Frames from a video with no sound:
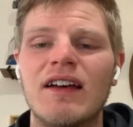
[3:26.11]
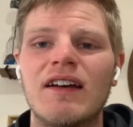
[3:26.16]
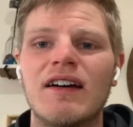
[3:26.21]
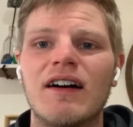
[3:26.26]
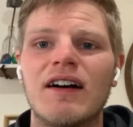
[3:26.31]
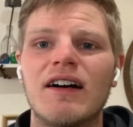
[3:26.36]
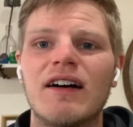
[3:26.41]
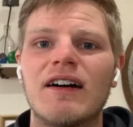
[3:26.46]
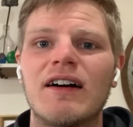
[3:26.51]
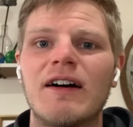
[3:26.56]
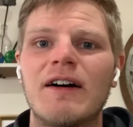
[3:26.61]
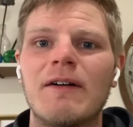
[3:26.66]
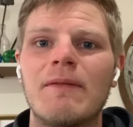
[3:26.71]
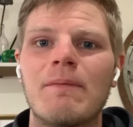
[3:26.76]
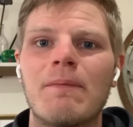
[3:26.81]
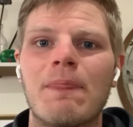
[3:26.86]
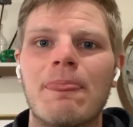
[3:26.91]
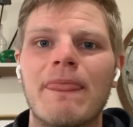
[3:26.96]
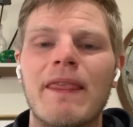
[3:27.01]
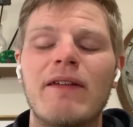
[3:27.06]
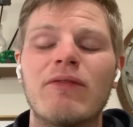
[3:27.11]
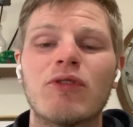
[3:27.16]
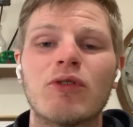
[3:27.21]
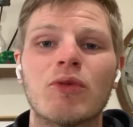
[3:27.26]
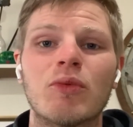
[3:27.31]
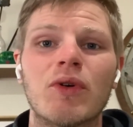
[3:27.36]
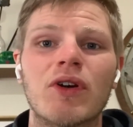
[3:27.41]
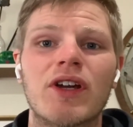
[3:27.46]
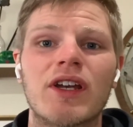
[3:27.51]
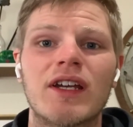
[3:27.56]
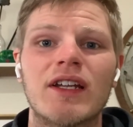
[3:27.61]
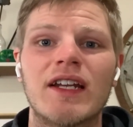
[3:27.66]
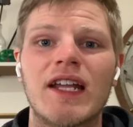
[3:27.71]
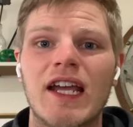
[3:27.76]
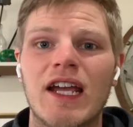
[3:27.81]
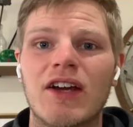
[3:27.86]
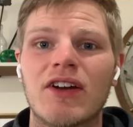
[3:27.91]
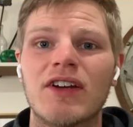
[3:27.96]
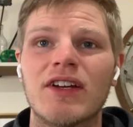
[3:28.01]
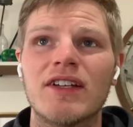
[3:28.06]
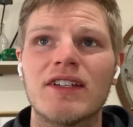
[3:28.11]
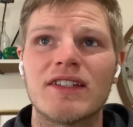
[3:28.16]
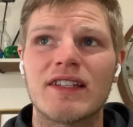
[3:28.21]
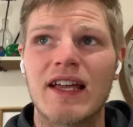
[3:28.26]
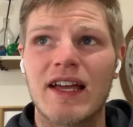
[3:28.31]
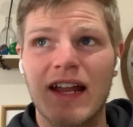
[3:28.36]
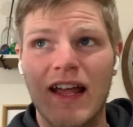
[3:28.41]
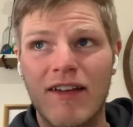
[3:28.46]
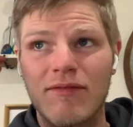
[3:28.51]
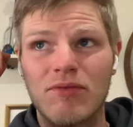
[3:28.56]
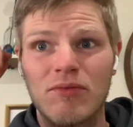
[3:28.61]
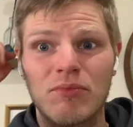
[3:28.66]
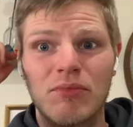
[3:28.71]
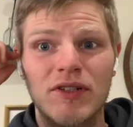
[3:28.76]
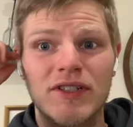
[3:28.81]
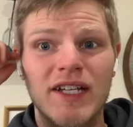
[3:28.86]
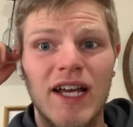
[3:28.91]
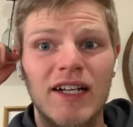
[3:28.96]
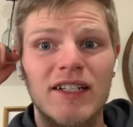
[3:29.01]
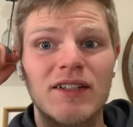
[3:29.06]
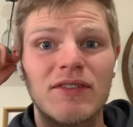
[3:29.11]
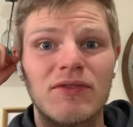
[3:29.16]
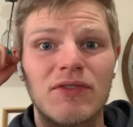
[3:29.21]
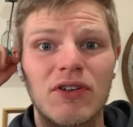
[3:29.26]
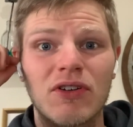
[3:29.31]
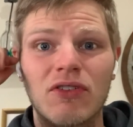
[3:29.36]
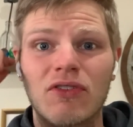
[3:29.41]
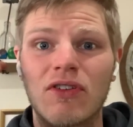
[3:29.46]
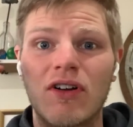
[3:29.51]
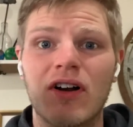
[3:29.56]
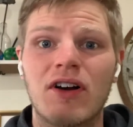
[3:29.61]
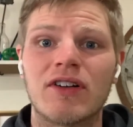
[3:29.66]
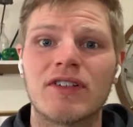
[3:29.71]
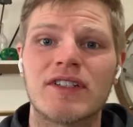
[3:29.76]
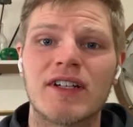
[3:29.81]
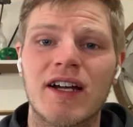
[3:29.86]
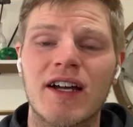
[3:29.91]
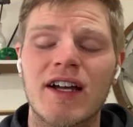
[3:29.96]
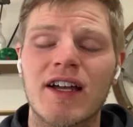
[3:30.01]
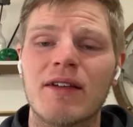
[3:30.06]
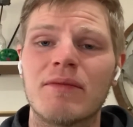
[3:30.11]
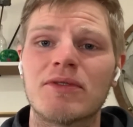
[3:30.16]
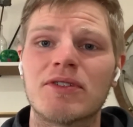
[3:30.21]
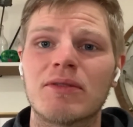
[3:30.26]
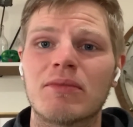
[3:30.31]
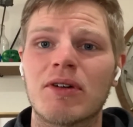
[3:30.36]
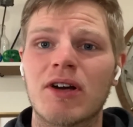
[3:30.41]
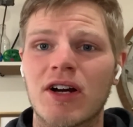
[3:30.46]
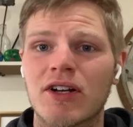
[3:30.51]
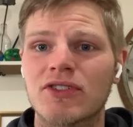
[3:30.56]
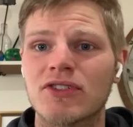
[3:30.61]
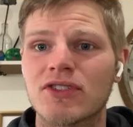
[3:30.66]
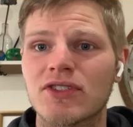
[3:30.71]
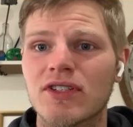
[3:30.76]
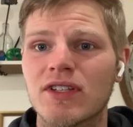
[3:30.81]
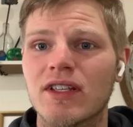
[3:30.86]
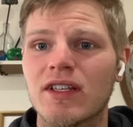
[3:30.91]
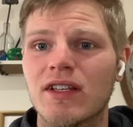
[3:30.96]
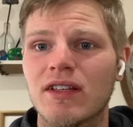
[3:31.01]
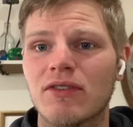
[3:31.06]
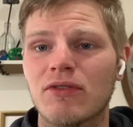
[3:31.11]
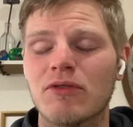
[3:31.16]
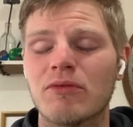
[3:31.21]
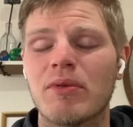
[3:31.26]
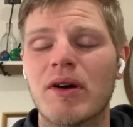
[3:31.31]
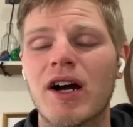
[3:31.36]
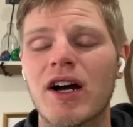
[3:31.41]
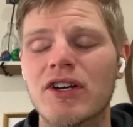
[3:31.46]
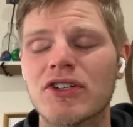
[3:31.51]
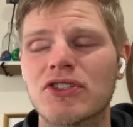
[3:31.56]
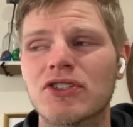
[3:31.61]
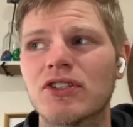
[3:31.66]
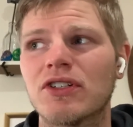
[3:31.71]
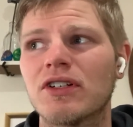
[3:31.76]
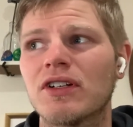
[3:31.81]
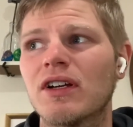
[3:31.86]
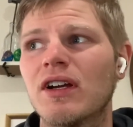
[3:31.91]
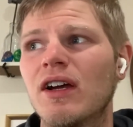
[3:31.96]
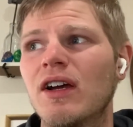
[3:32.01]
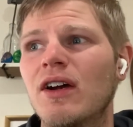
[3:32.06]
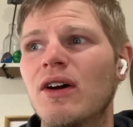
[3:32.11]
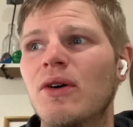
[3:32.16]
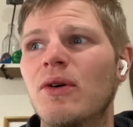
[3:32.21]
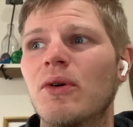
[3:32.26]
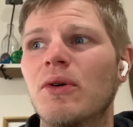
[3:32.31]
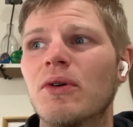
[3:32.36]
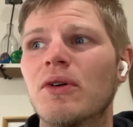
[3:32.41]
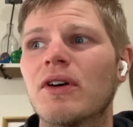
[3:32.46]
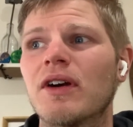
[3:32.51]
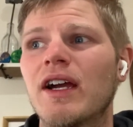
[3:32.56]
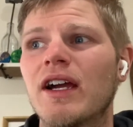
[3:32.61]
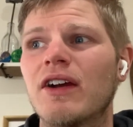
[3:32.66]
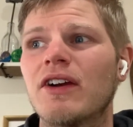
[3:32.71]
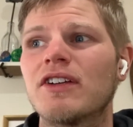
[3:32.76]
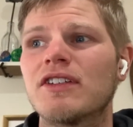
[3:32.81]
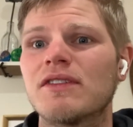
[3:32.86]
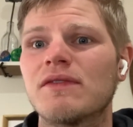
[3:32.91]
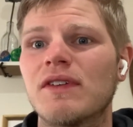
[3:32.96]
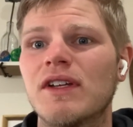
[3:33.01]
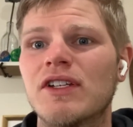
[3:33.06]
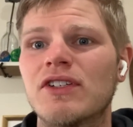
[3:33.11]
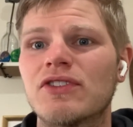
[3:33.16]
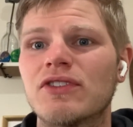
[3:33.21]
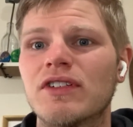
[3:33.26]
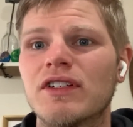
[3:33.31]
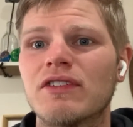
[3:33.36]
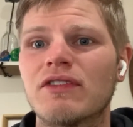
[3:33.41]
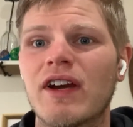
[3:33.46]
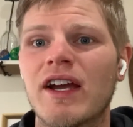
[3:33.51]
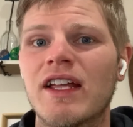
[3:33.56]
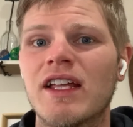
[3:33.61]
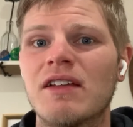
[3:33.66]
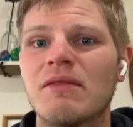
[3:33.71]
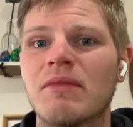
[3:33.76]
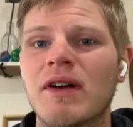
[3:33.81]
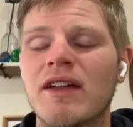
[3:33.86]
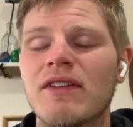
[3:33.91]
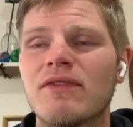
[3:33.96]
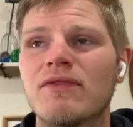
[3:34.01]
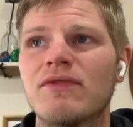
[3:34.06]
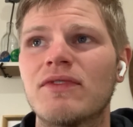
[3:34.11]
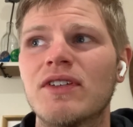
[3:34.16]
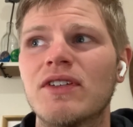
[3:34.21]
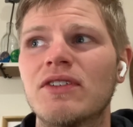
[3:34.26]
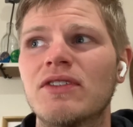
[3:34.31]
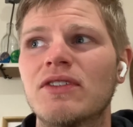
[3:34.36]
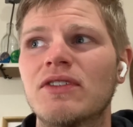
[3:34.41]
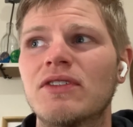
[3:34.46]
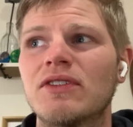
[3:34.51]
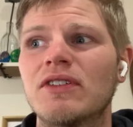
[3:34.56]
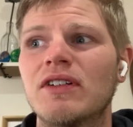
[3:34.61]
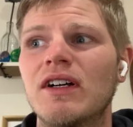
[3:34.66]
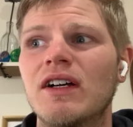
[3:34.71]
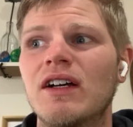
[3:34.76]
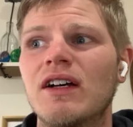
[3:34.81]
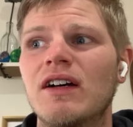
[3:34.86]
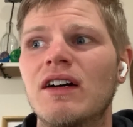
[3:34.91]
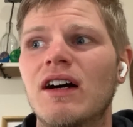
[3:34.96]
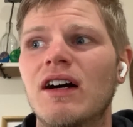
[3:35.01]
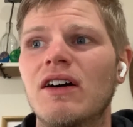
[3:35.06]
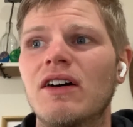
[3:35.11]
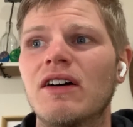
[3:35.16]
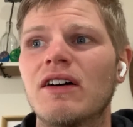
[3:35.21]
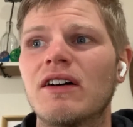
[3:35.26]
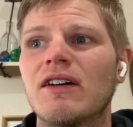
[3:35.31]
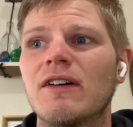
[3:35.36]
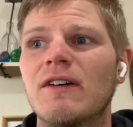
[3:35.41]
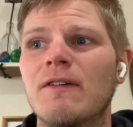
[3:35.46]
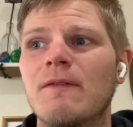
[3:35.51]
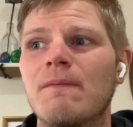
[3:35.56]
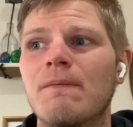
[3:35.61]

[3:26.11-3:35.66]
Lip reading: If we're working in areas that have been protected for a long time, subconsciously through posture or areas of injury, right, it might feel a